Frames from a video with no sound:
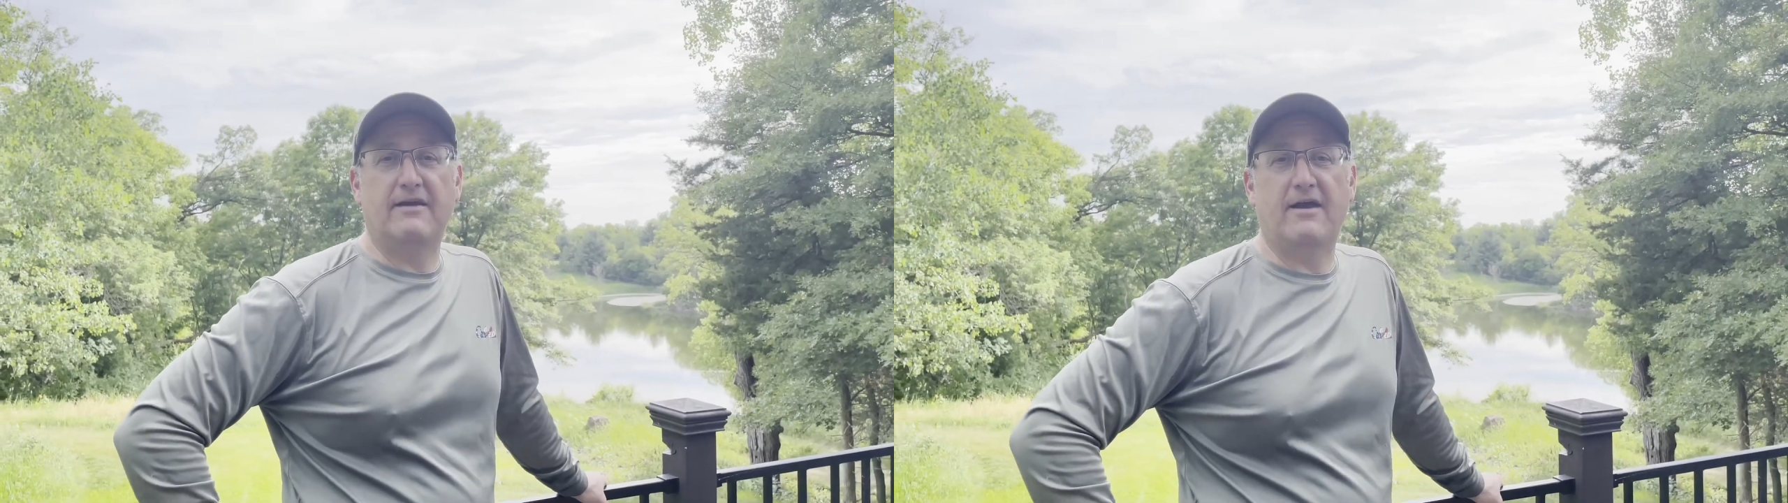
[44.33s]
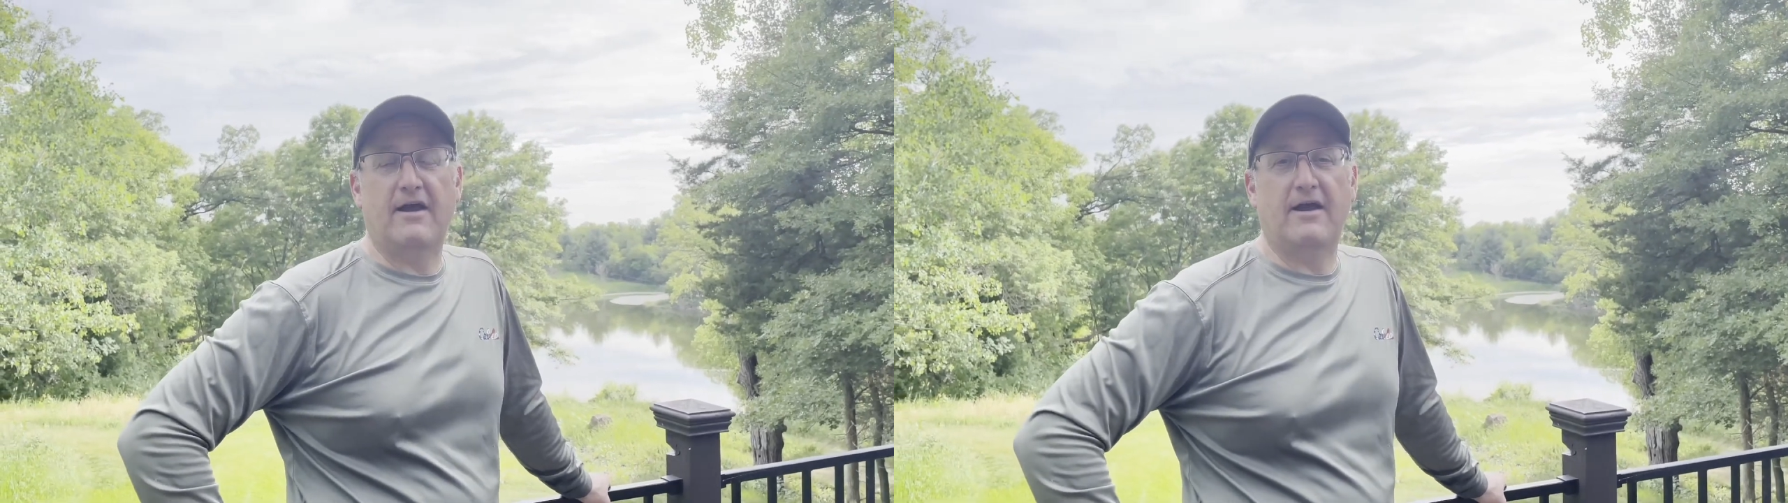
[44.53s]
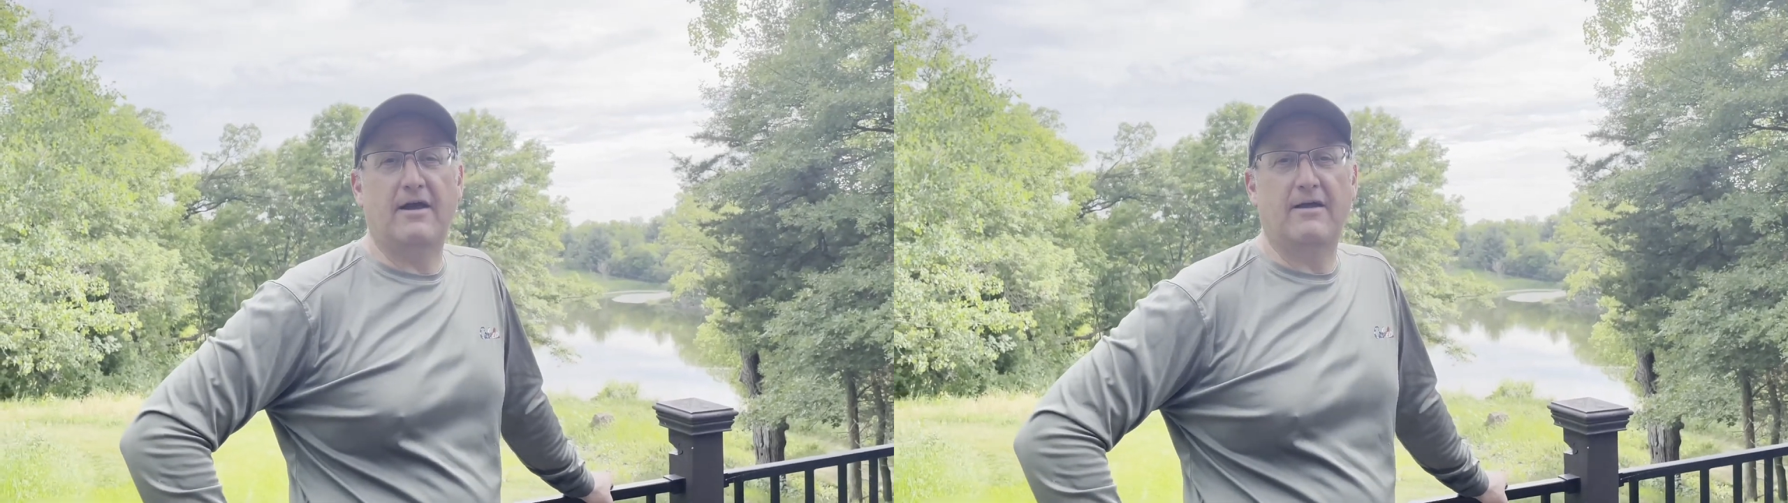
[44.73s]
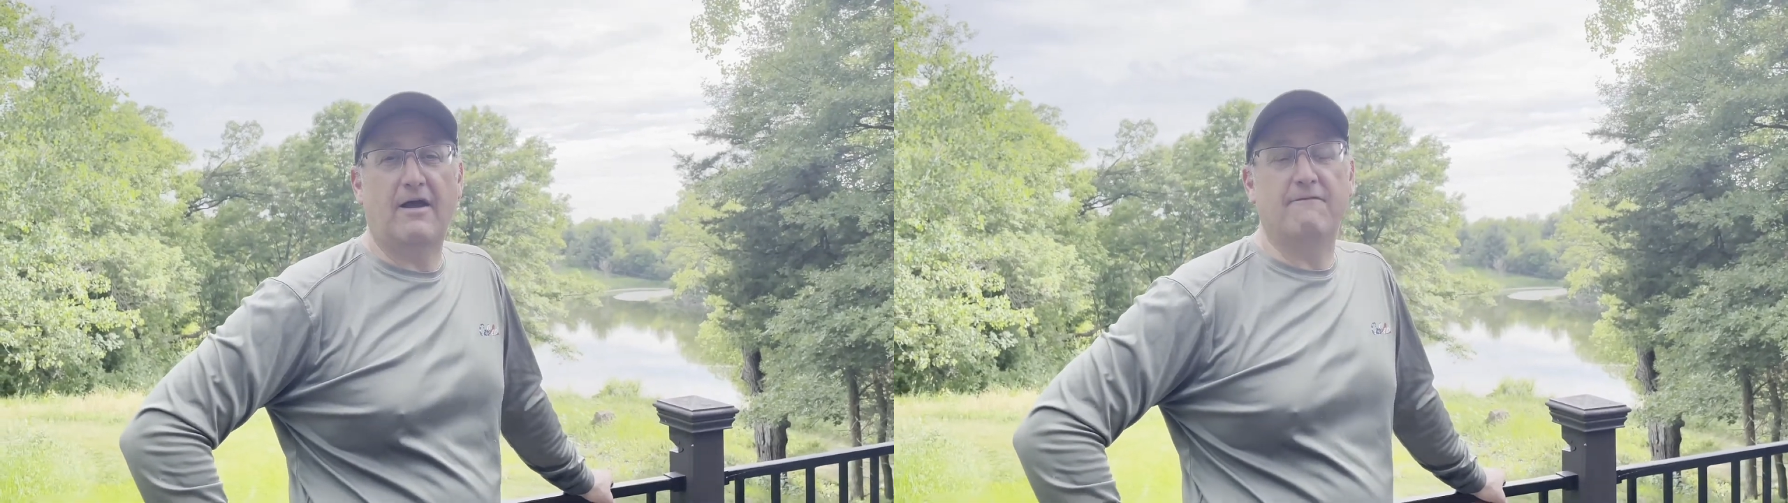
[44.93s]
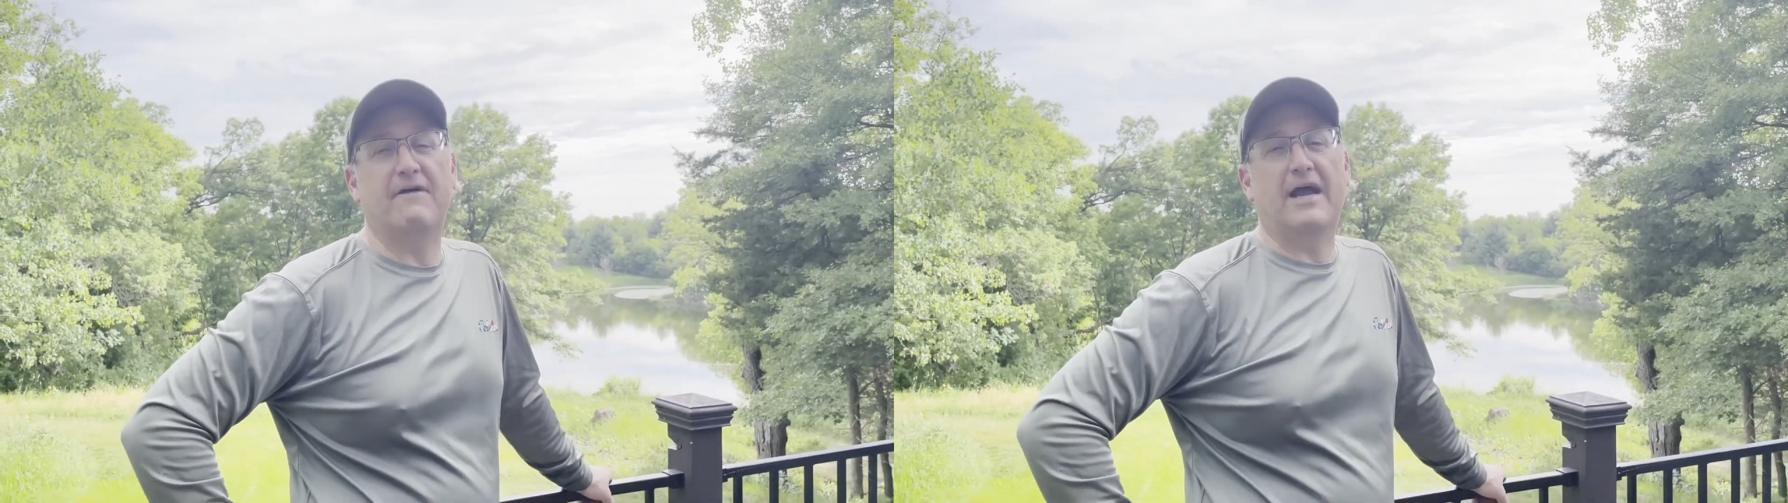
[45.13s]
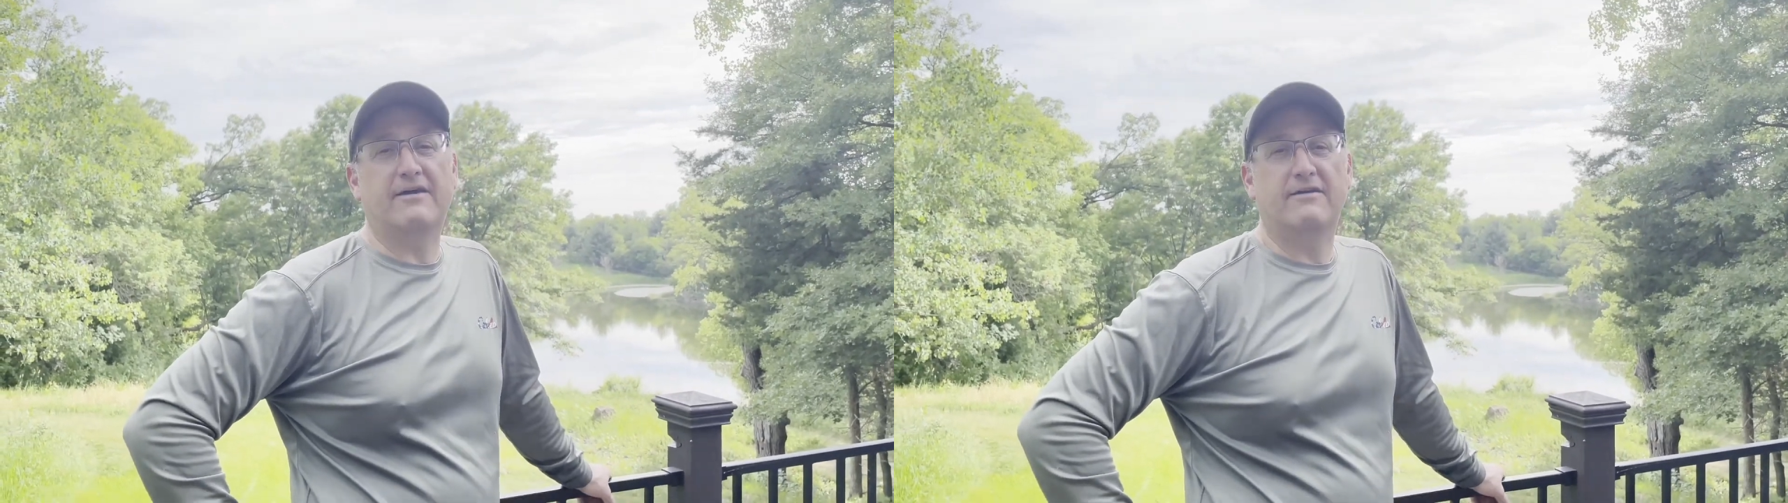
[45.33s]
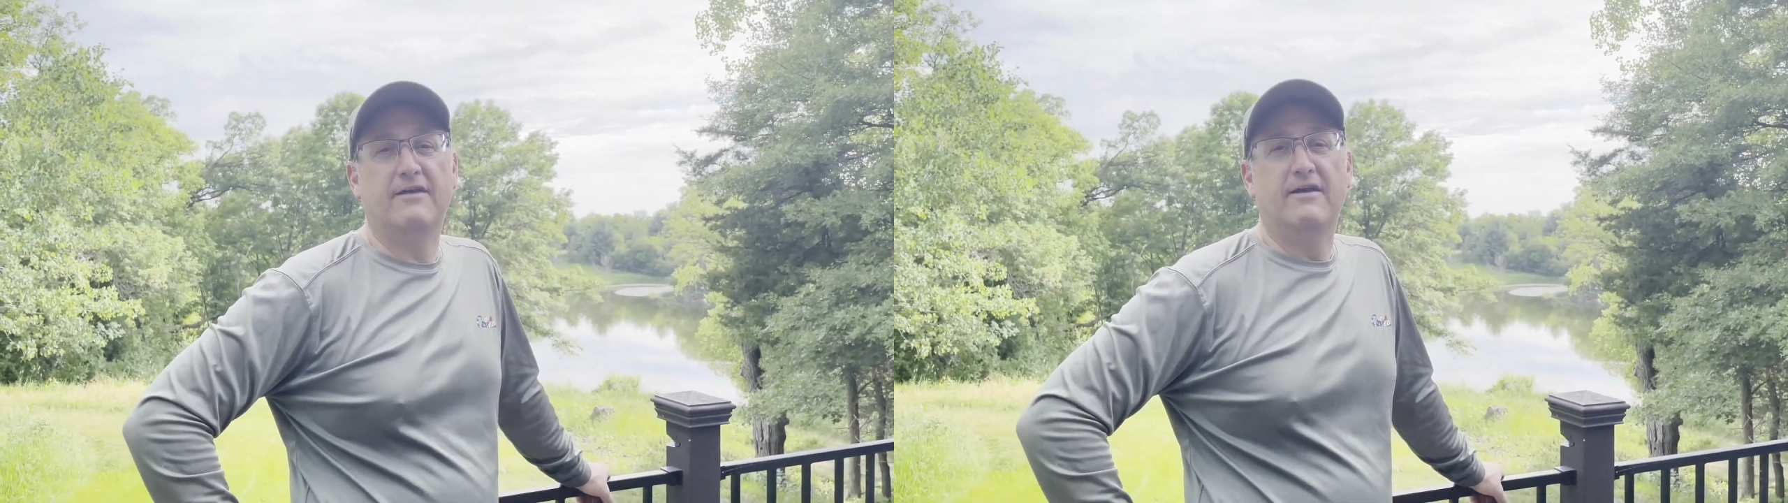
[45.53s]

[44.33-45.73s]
effect.